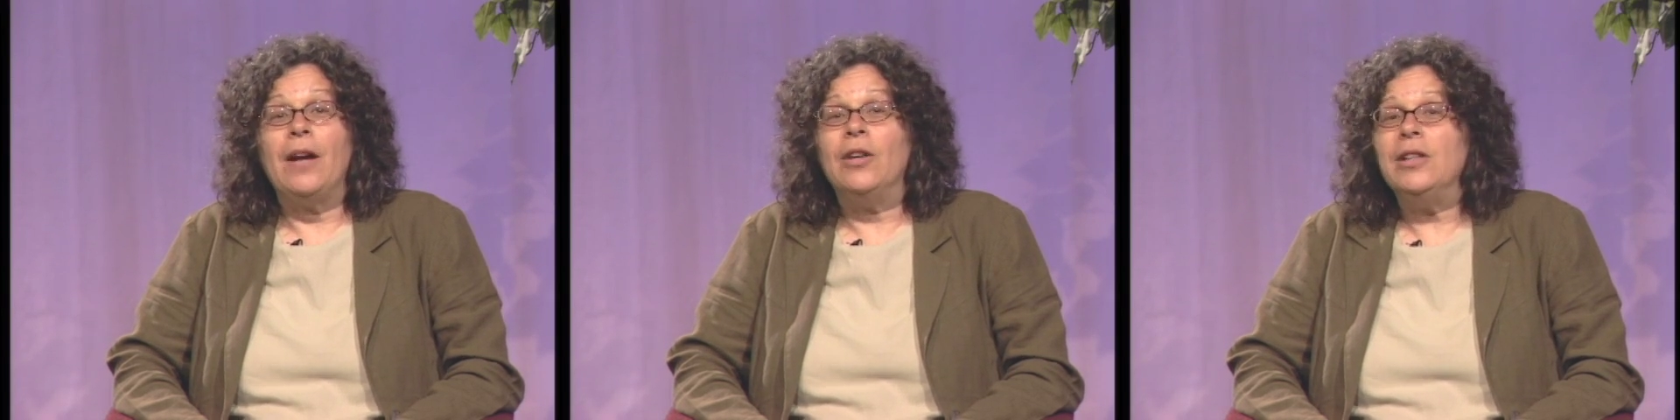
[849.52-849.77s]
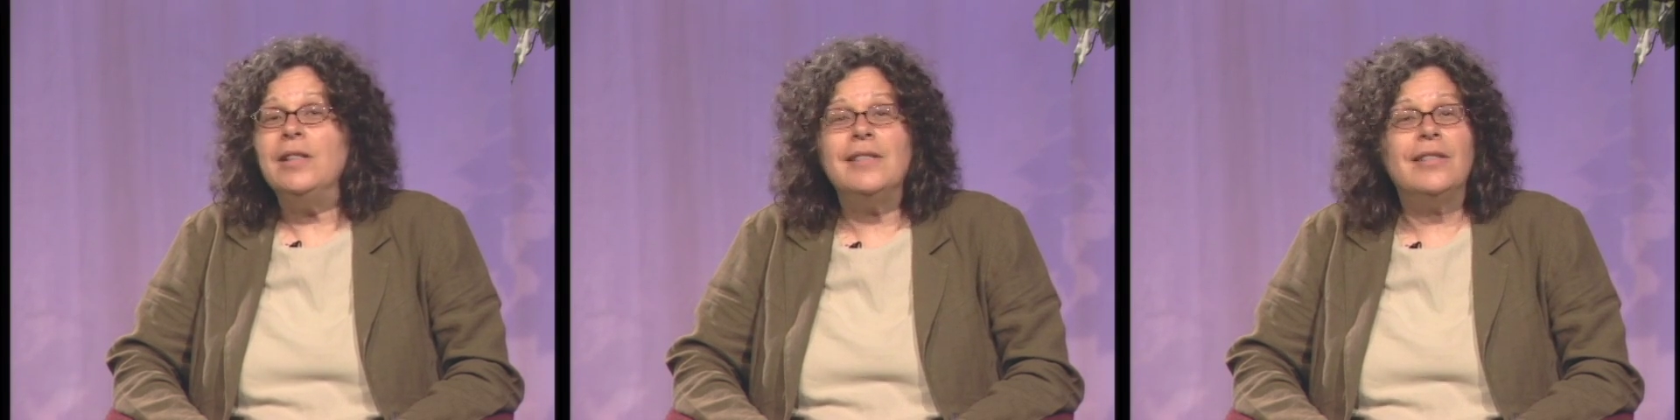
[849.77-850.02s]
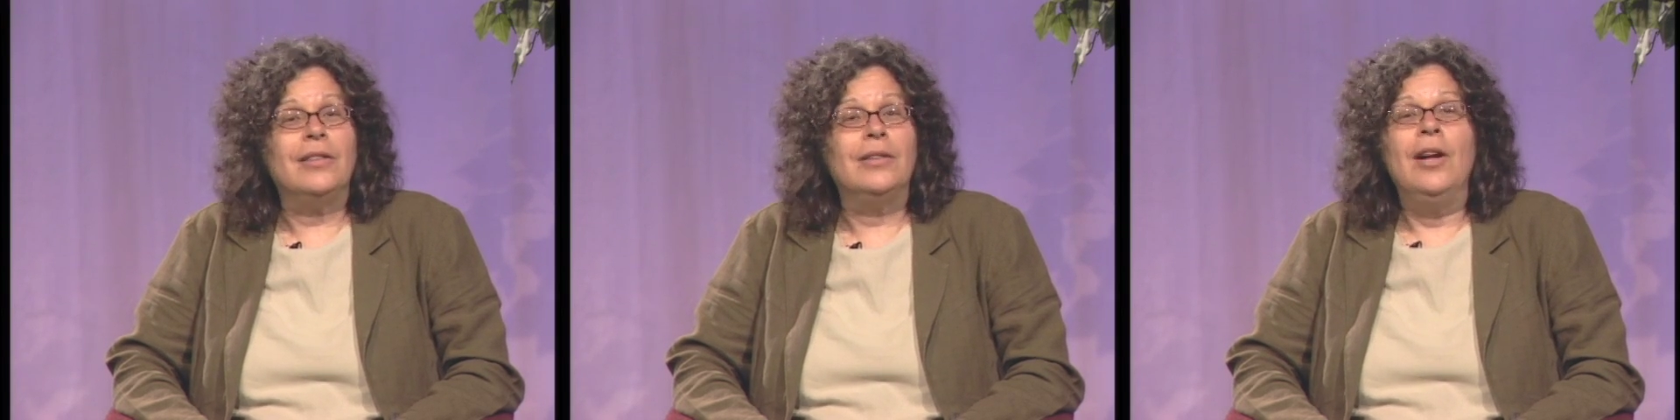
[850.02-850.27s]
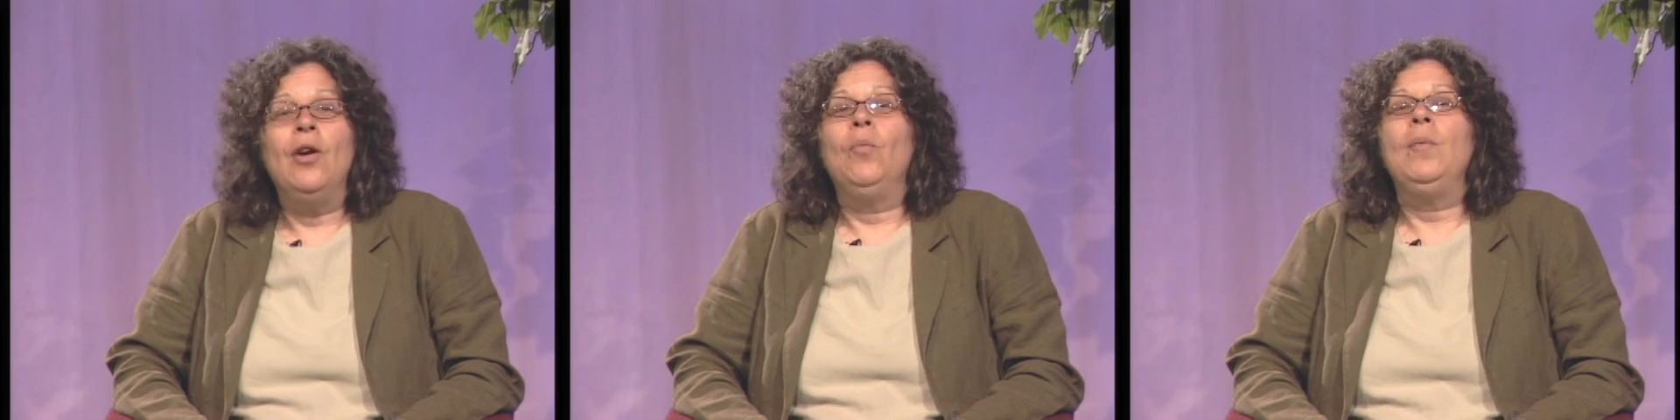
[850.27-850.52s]
Also,
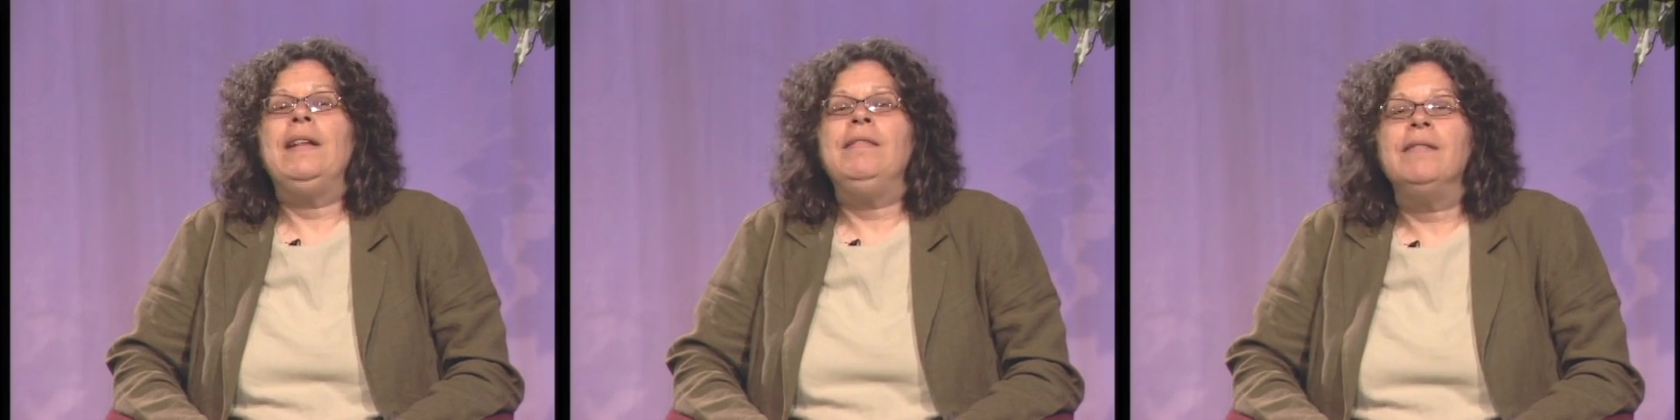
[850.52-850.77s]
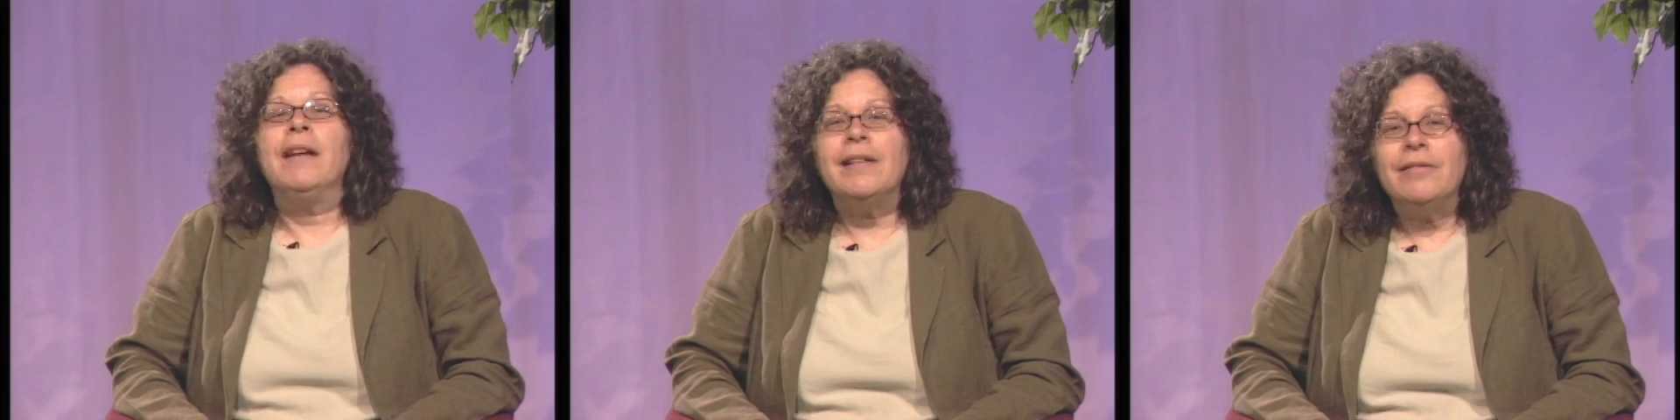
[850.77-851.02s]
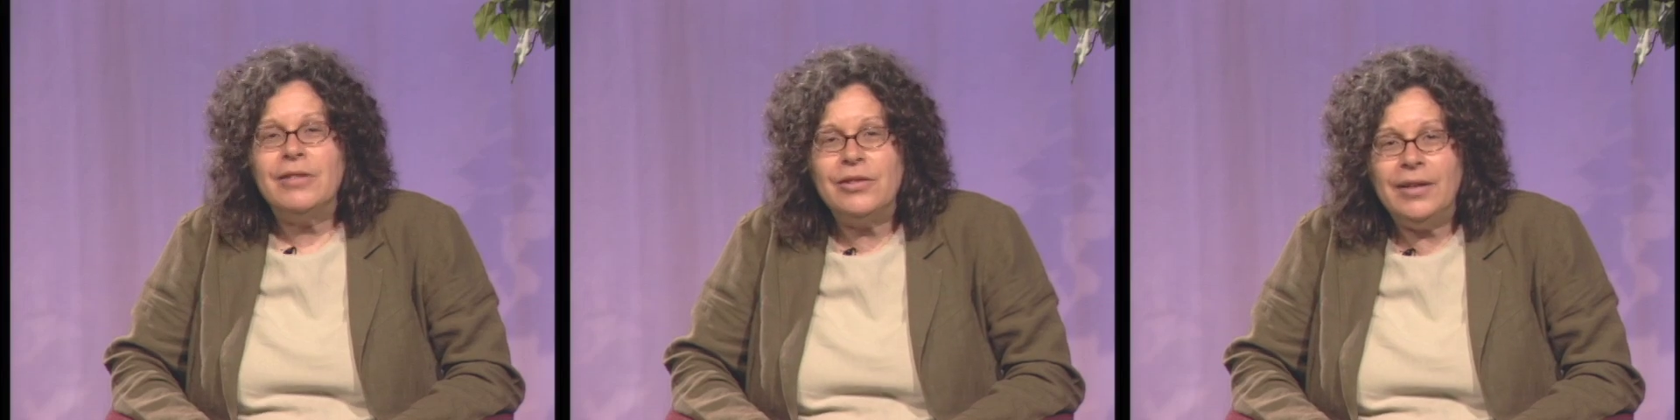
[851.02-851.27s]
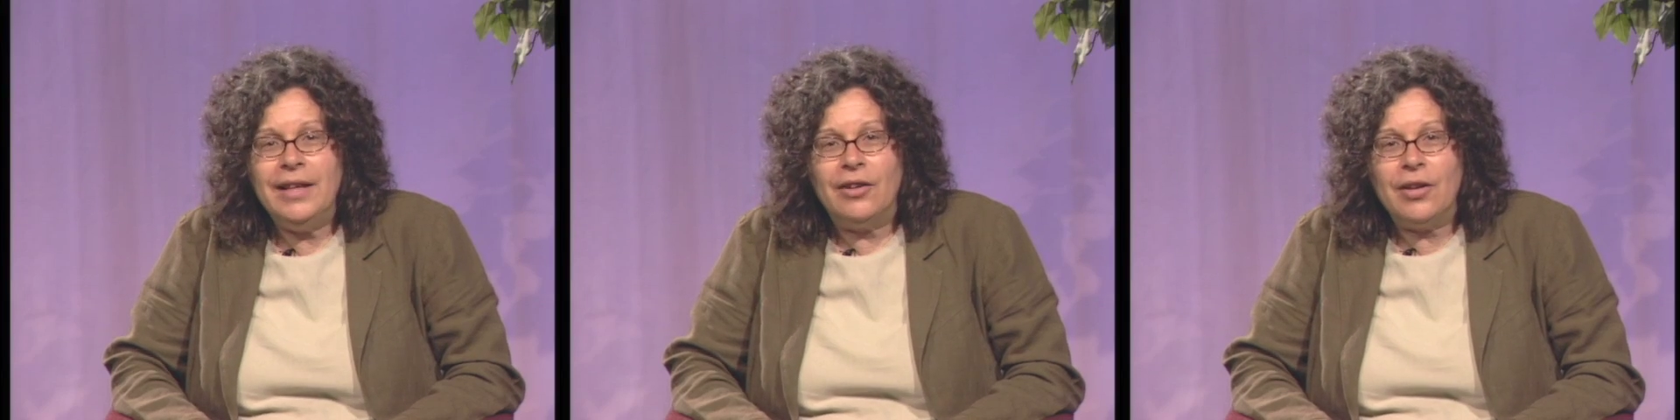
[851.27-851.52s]
we love
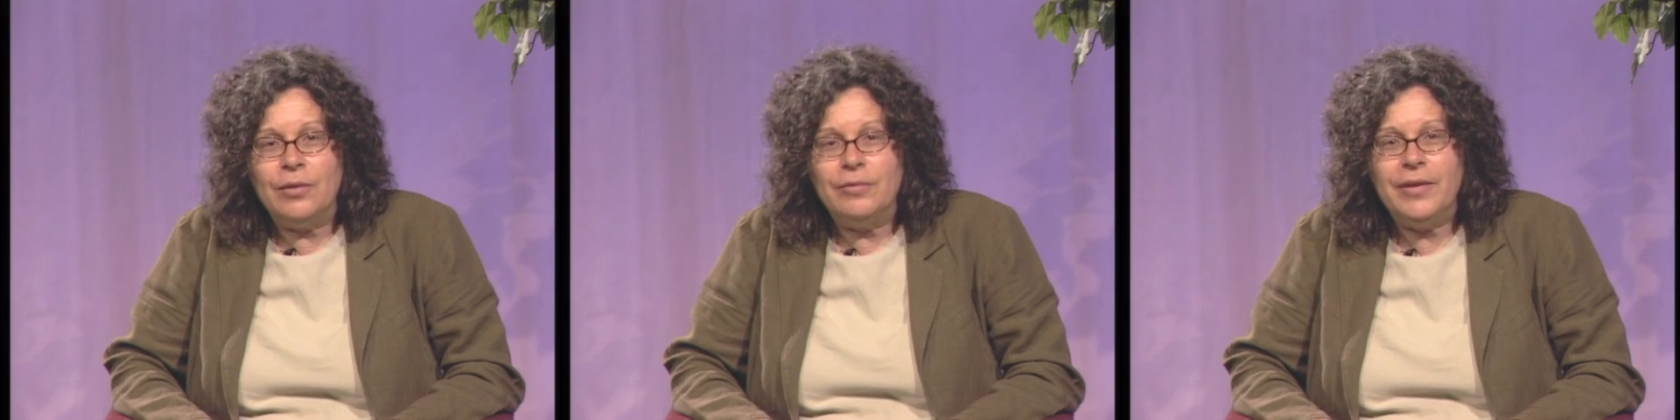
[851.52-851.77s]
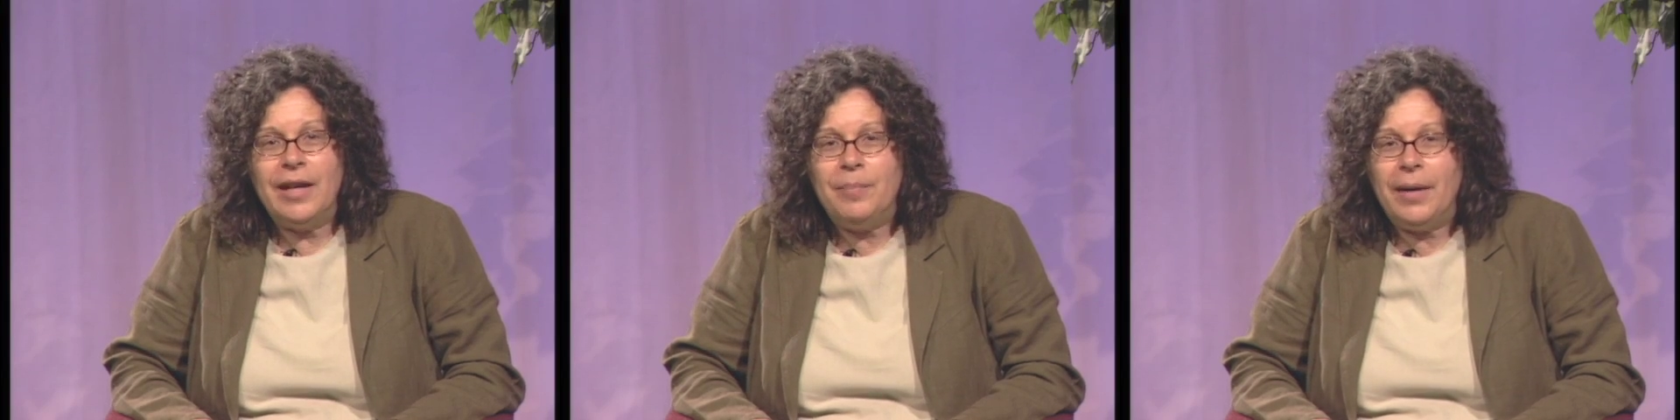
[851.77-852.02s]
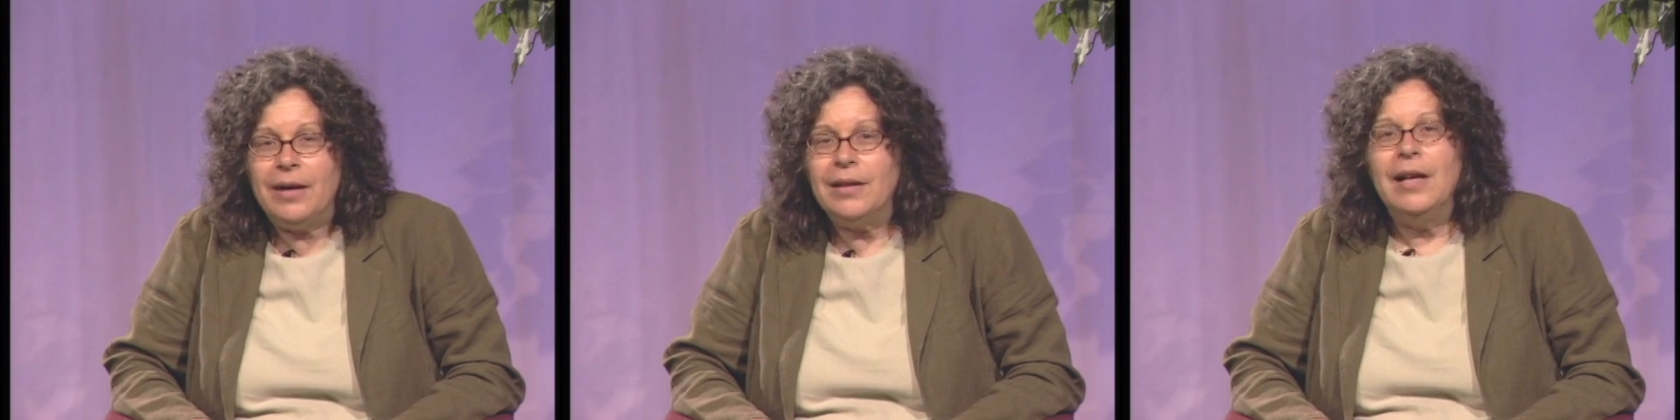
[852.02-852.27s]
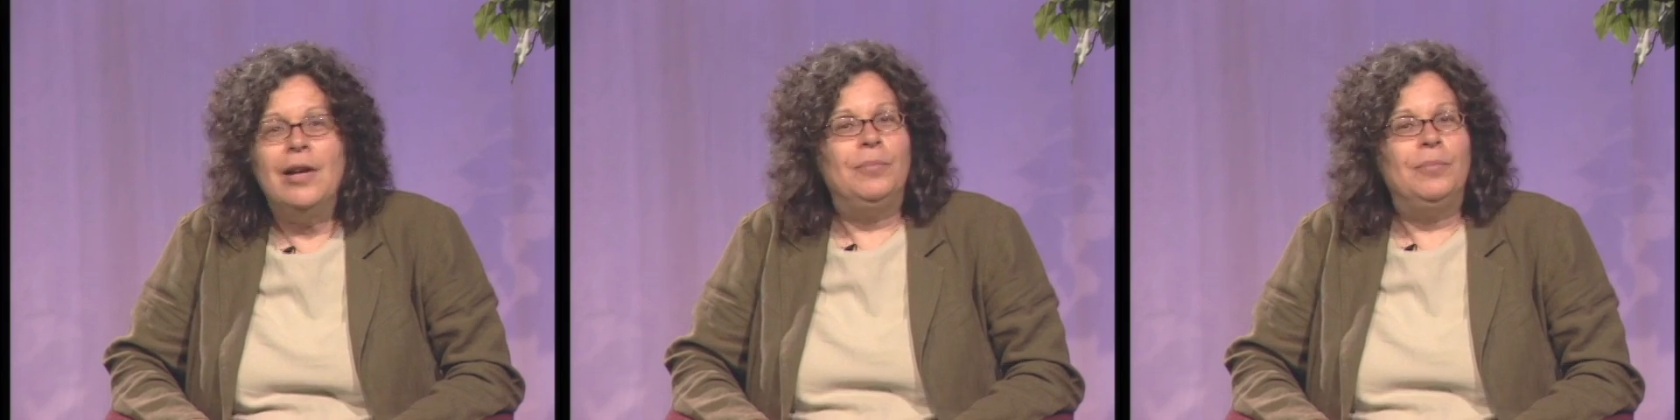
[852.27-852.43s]
to hear your feedback.